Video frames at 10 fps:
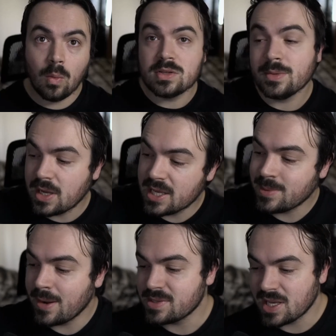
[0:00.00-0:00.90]
What's up, guys?
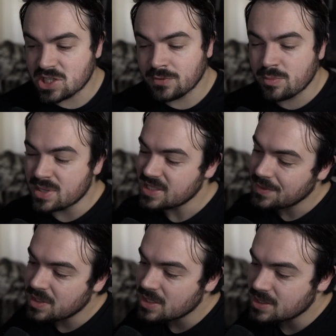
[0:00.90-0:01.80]
My name is Section from the
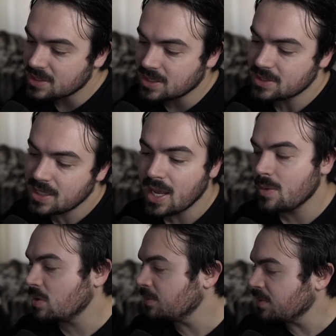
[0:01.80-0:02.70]
Deviants, and today
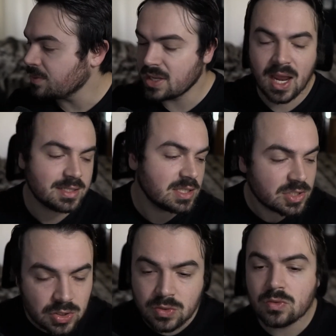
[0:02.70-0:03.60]
we're going to be reacting
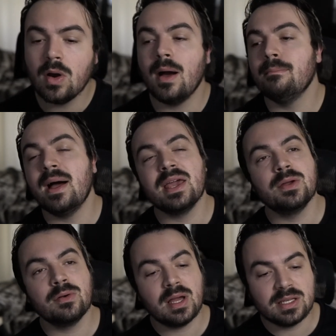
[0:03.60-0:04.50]
to My
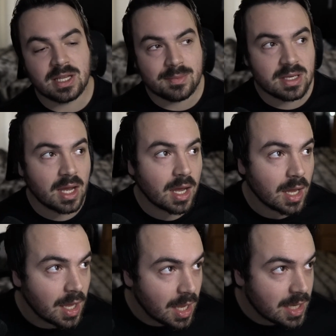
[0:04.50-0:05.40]
Hero Academia
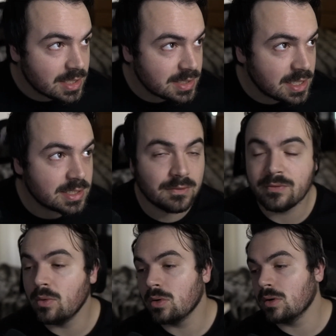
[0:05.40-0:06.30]
Season
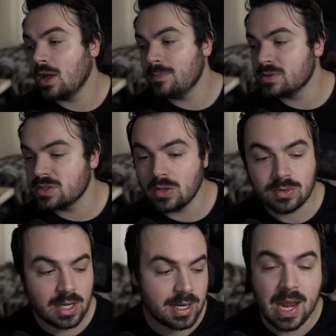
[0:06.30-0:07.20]
4,
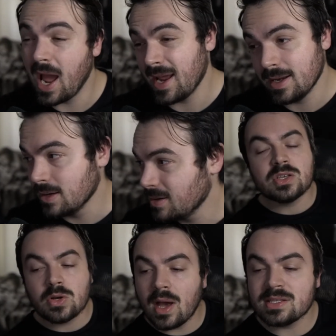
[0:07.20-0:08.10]
Episode 9.
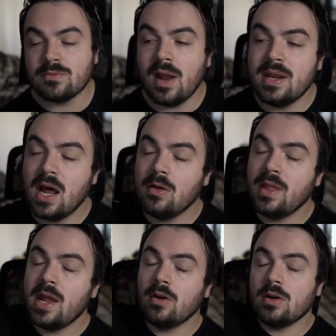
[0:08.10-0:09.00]
So as of right now,
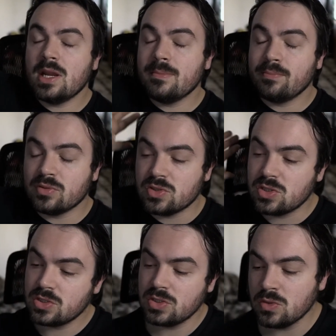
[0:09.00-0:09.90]
they are in
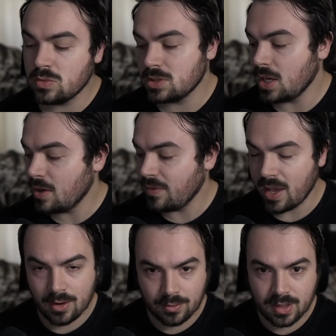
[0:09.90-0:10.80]
pursuit of
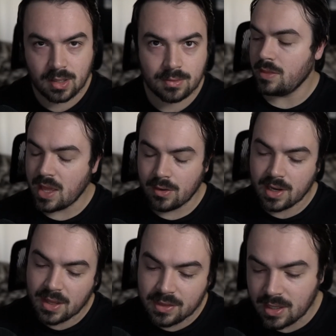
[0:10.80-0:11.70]
Eri. They are
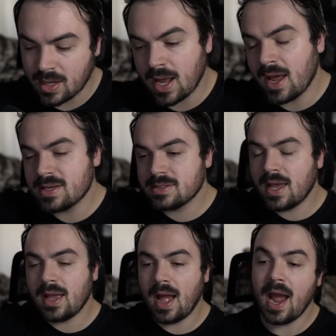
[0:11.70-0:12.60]
in the
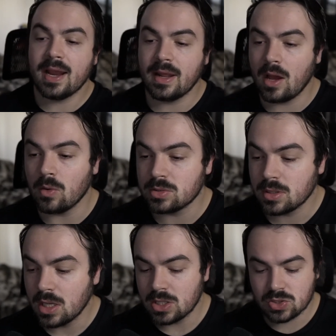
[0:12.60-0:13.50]
Hakkai-Sai hideout,
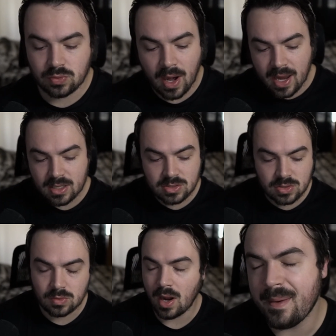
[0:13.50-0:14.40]
trying
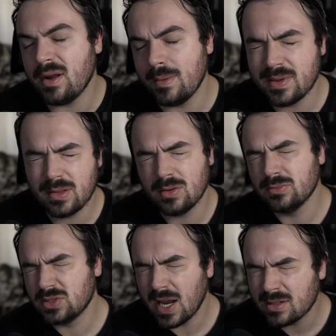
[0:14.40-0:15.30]
to... I mean, they're
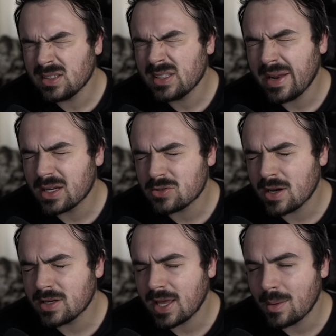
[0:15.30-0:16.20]
technically not
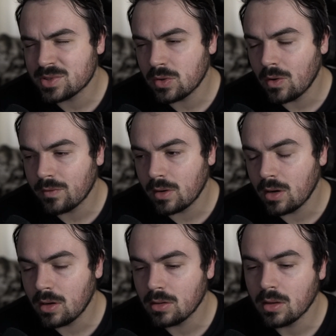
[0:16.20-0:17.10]
trying to capture
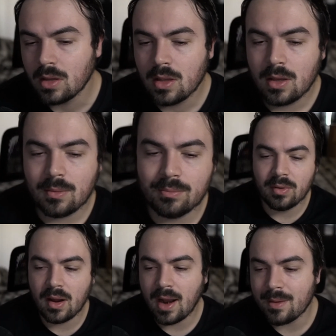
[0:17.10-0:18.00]
Overhaul,
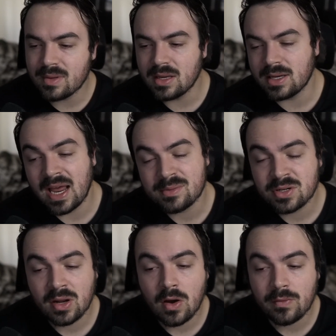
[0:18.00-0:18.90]
but I mean,
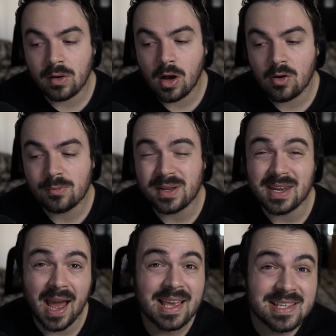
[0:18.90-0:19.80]
capturing Overhaul would be
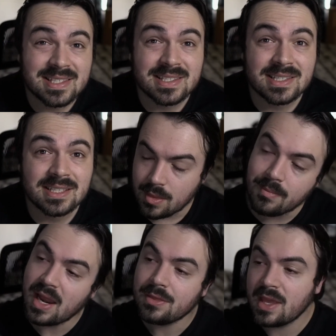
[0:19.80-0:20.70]
nice. The
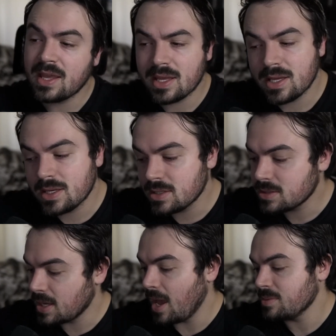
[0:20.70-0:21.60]
main thing is
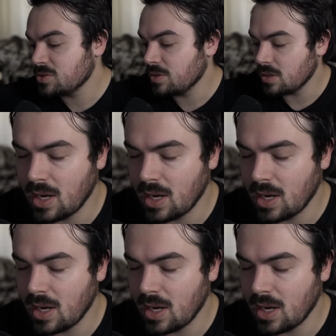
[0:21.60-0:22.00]
capturing...